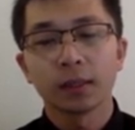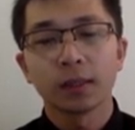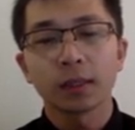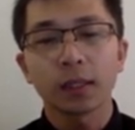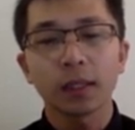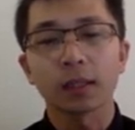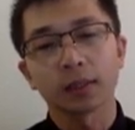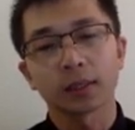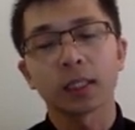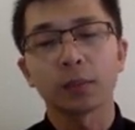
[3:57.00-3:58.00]
K
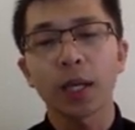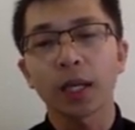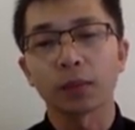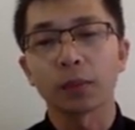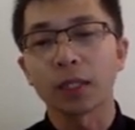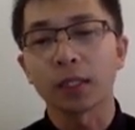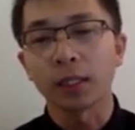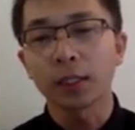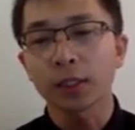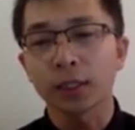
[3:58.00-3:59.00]
is compared with
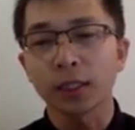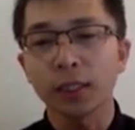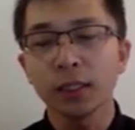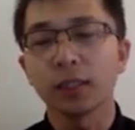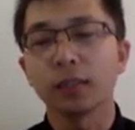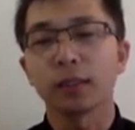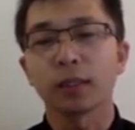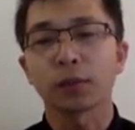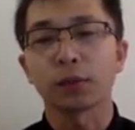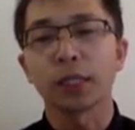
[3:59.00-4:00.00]
each key in the
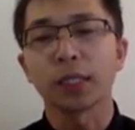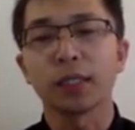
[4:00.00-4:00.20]
3